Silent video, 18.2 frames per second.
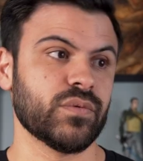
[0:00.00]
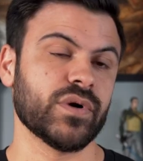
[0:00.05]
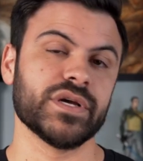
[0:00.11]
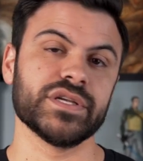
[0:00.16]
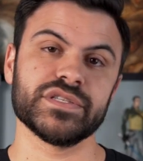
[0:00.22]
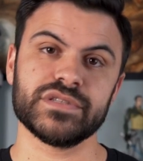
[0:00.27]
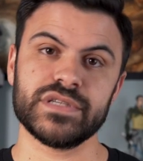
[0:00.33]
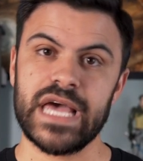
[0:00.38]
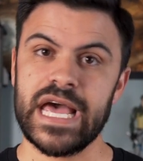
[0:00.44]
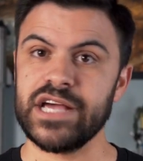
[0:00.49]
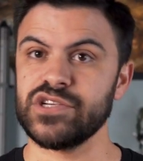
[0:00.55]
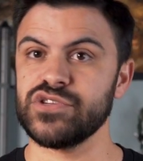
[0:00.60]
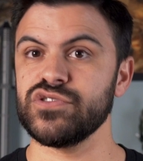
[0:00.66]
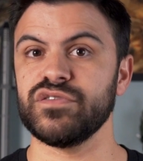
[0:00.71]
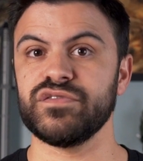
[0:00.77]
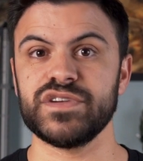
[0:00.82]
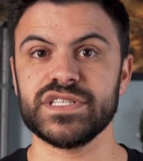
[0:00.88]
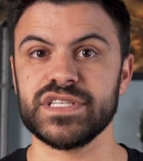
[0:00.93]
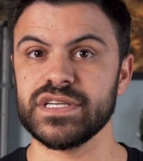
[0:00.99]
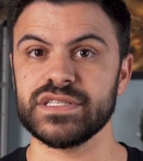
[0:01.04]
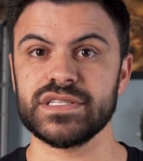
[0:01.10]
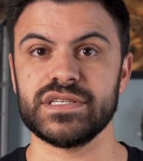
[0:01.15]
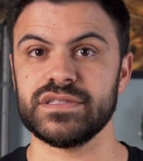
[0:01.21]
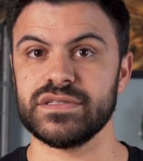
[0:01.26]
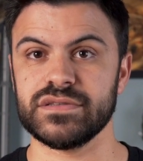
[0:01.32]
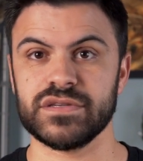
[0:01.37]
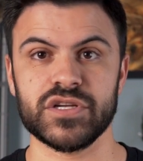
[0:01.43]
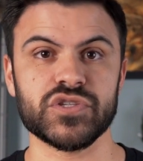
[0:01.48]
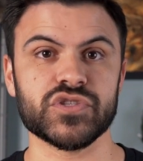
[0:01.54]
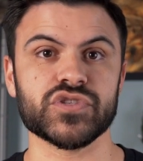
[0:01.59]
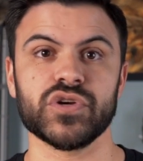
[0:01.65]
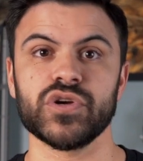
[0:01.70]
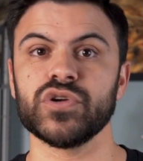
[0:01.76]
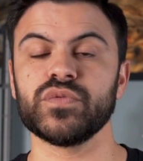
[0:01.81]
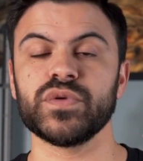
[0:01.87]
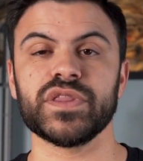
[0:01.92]
Whereas astrophysics is
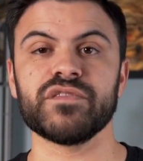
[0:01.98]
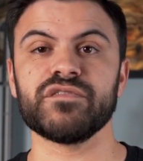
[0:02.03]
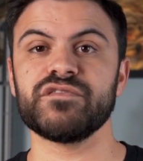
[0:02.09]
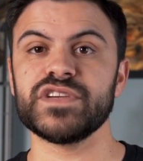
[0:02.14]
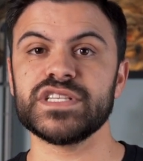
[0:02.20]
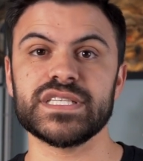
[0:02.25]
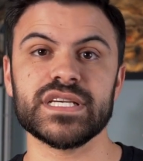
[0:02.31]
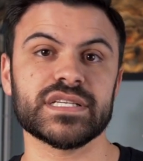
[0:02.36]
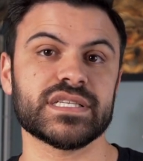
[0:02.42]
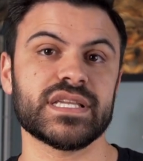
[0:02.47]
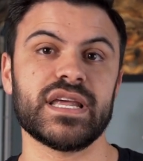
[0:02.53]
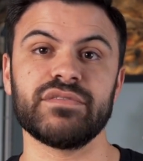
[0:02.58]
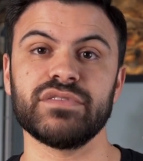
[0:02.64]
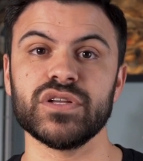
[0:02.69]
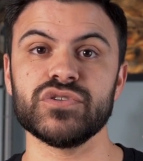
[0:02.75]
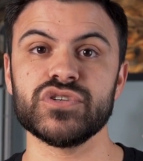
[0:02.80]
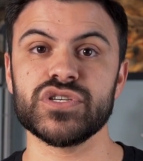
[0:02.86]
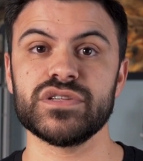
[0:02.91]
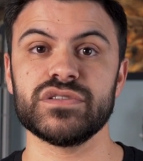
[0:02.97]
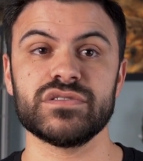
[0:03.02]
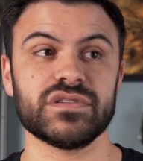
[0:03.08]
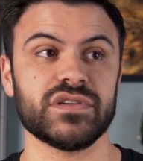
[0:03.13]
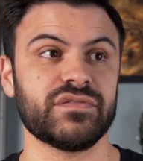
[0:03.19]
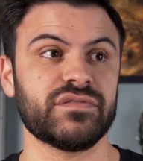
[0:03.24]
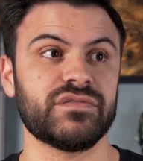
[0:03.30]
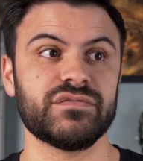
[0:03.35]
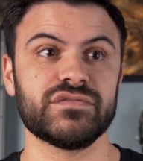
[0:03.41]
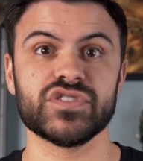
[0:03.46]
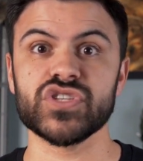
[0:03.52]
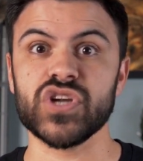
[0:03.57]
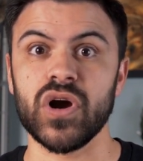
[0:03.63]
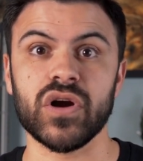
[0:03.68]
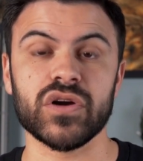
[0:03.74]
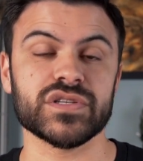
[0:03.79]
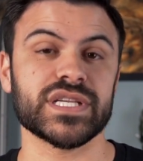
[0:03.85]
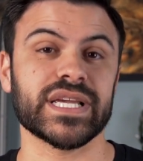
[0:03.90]
concerned with the physics and evolutions of
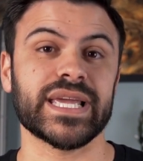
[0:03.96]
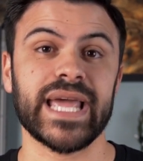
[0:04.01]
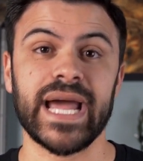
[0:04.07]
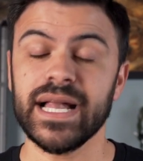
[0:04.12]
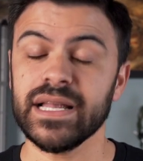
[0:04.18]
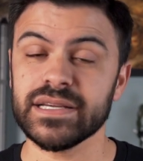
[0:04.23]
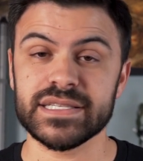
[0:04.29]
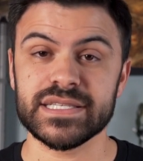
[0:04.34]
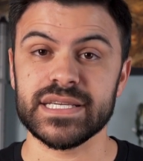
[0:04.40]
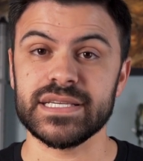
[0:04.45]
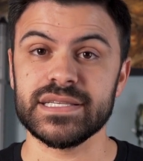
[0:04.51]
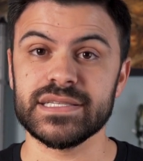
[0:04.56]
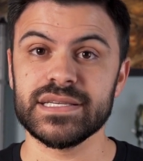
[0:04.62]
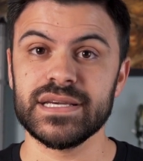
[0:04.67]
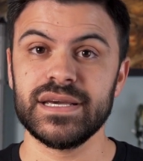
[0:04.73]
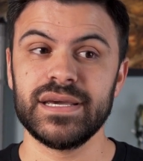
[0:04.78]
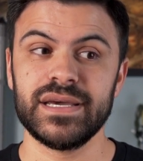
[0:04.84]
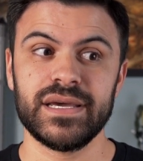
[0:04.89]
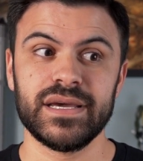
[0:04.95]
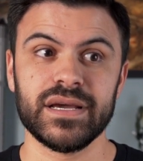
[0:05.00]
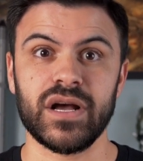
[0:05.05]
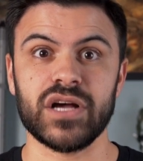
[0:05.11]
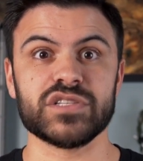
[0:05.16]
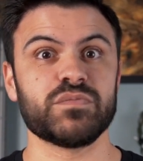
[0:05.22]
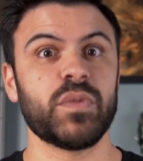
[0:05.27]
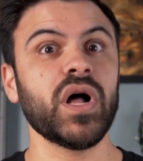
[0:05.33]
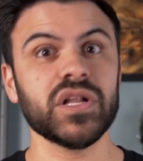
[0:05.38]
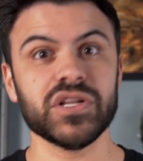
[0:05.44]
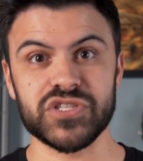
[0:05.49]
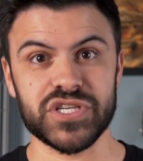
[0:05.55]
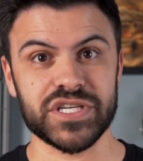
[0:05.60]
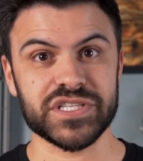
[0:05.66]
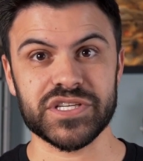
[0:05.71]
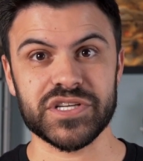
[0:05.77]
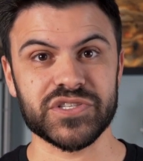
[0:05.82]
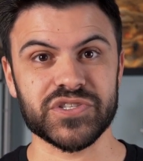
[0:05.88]
stars and galaxies,
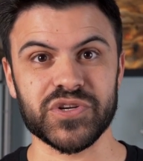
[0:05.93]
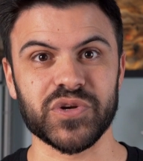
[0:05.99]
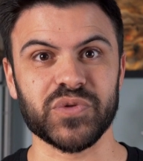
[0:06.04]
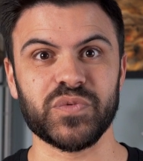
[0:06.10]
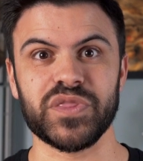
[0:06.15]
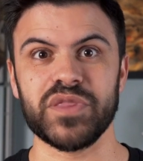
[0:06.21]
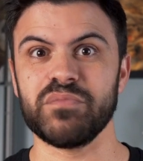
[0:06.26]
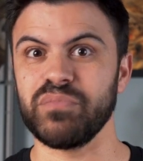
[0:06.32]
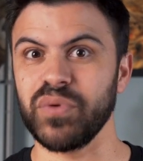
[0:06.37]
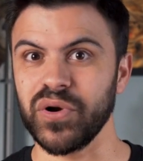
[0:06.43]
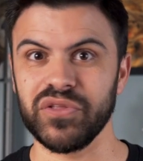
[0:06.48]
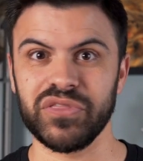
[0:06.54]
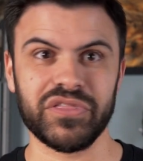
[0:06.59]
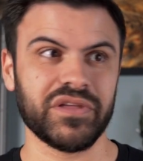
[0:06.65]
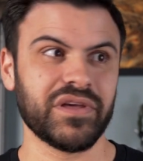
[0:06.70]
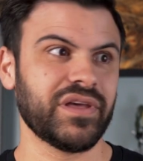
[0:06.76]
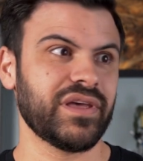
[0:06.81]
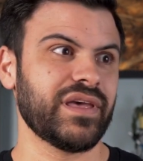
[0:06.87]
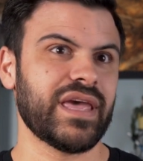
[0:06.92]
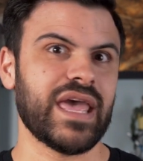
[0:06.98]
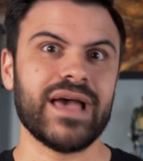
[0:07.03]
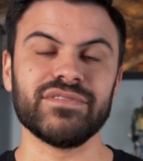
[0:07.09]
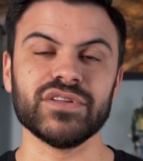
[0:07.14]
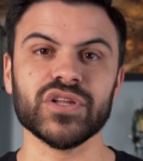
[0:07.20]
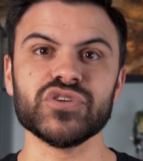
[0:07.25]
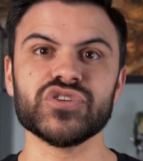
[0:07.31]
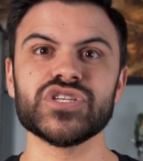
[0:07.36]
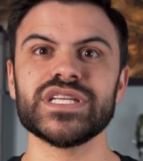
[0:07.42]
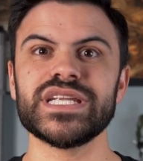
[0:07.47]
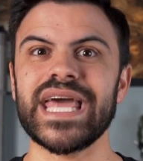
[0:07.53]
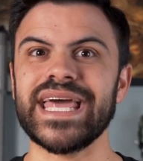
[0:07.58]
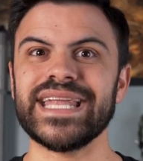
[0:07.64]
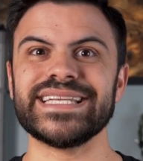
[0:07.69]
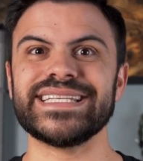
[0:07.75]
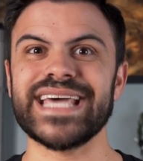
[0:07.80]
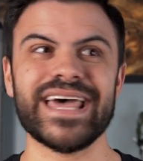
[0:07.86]
cosmology is concerned with the birth, evolution,
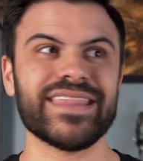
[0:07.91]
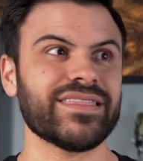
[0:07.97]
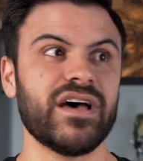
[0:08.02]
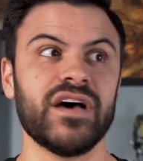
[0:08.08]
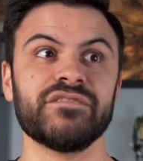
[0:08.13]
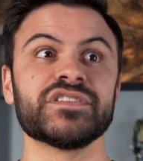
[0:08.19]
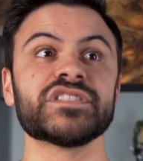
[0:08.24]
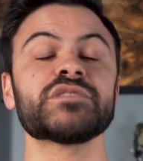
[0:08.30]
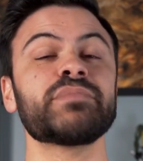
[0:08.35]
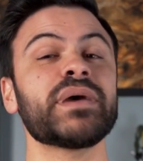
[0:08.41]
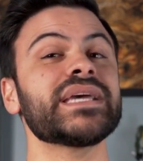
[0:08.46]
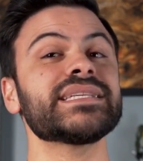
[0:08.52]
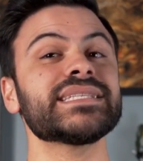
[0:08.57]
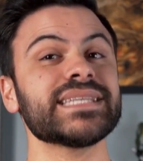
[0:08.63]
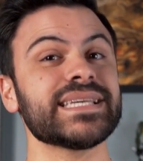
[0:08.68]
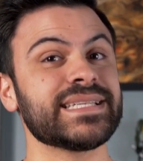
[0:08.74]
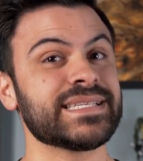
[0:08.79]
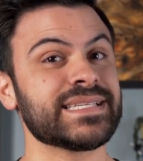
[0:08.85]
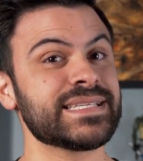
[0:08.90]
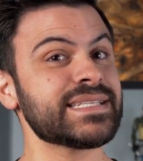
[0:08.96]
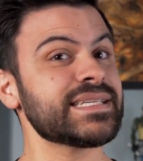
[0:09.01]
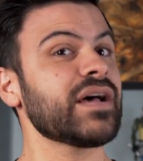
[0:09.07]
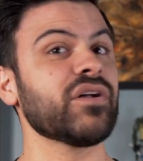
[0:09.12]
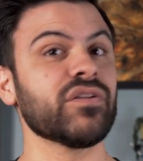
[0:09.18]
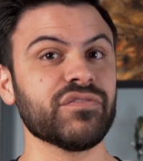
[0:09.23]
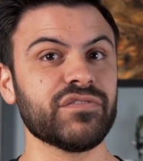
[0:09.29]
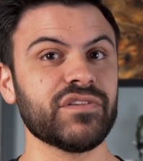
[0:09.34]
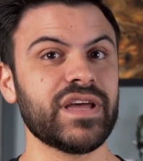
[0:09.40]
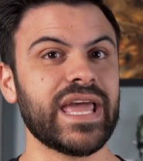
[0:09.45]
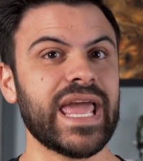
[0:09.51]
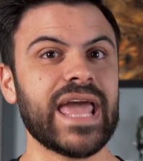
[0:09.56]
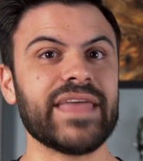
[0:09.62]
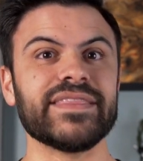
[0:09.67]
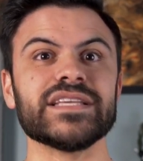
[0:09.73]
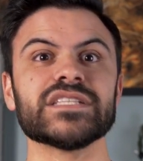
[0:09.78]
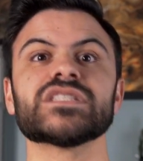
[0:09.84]
and death of space itself
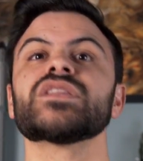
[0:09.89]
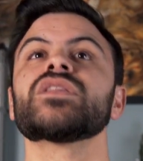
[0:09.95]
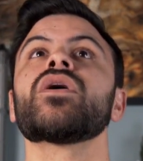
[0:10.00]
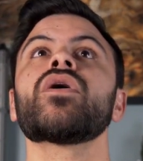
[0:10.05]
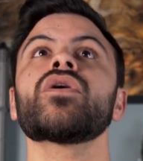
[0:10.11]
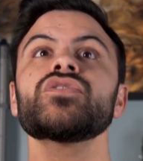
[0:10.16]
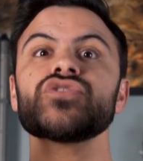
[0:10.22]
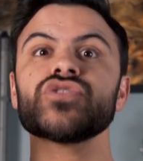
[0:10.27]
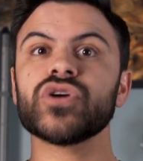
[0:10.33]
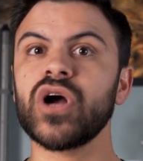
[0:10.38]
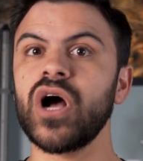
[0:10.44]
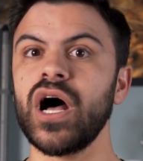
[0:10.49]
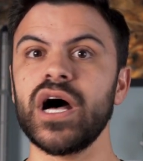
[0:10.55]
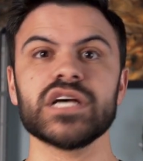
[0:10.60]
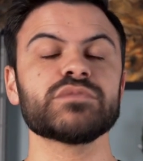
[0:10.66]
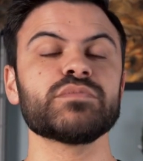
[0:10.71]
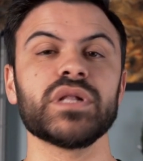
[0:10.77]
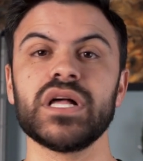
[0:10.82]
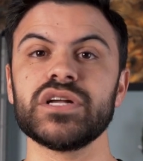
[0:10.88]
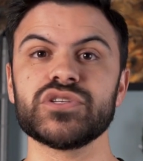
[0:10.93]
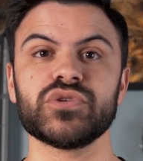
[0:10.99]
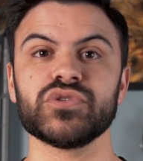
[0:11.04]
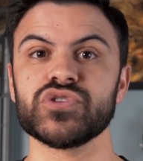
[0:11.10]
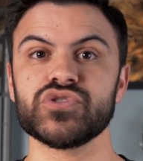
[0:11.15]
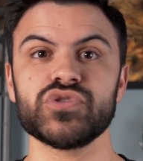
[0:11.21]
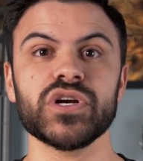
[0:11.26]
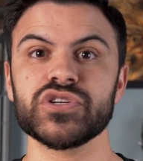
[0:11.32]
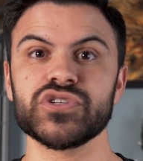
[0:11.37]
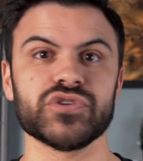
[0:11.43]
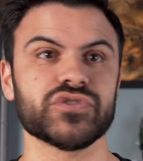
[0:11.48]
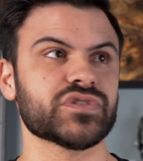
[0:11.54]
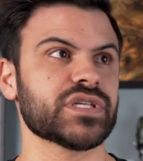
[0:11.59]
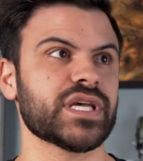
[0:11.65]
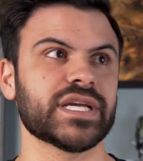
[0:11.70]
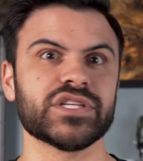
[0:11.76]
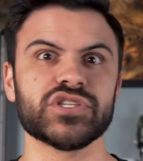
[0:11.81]
and these larger cosmological
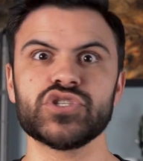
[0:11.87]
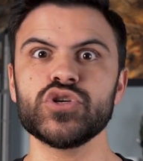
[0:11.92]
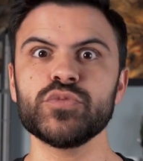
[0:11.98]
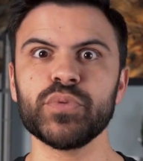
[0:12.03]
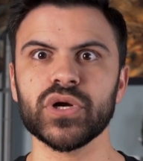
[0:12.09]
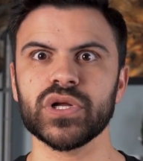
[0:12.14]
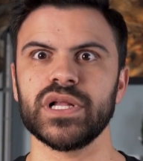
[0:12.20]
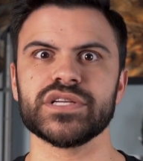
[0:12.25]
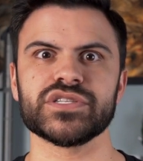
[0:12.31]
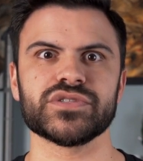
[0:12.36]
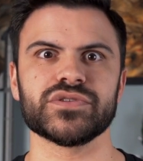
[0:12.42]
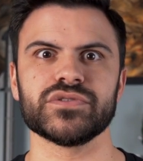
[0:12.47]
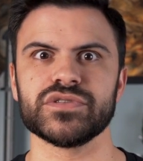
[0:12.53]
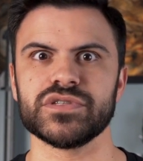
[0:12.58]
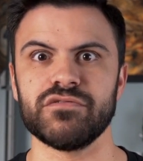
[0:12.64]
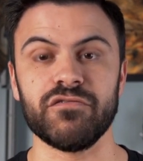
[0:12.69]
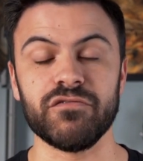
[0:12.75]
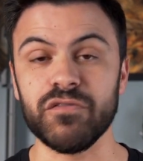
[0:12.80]
structures like superclusters and